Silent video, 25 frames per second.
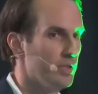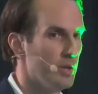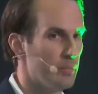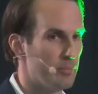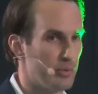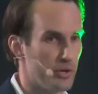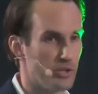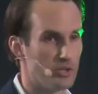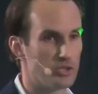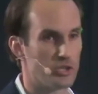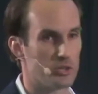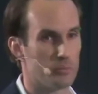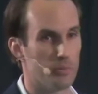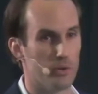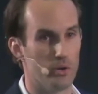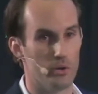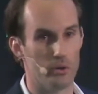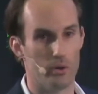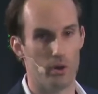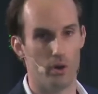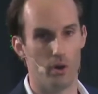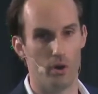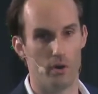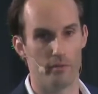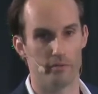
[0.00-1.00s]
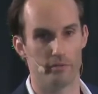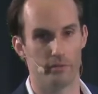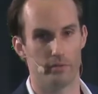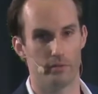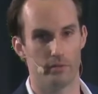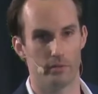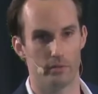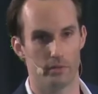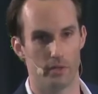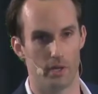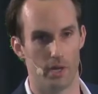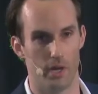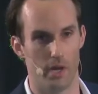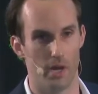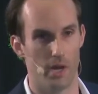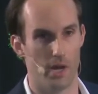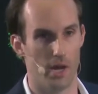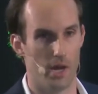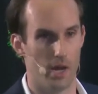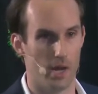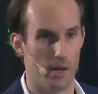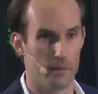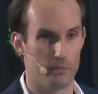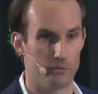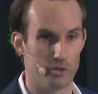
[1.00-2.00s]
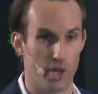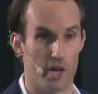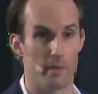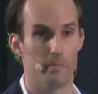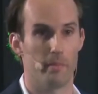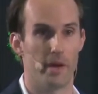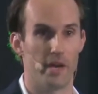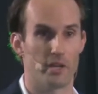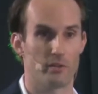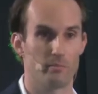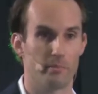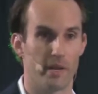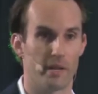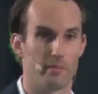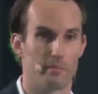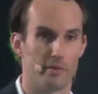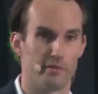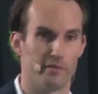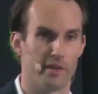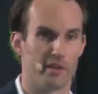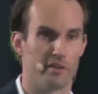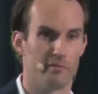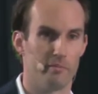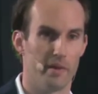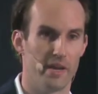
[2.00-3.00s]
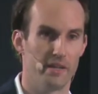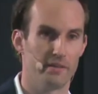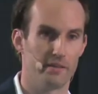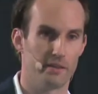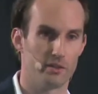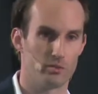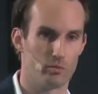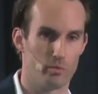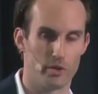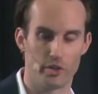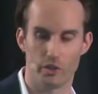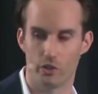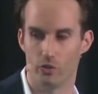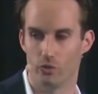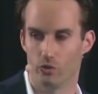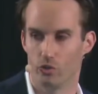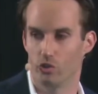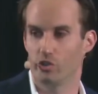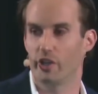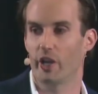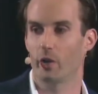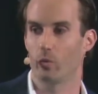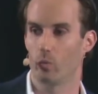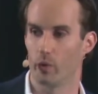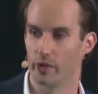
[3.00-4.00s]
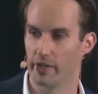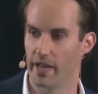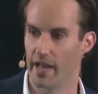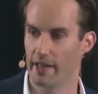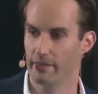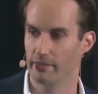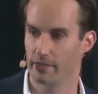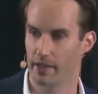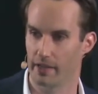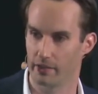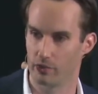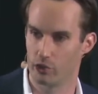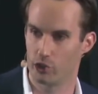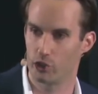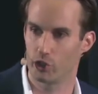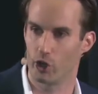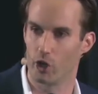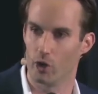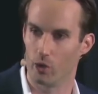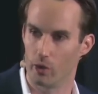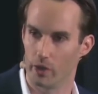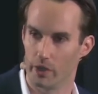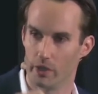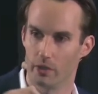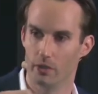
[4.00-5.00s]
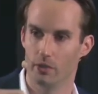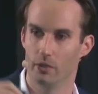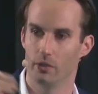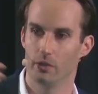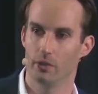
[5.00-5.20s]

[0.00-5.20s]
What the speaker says: the principle of time-based planned preventive maintenance. We should stick with that and surely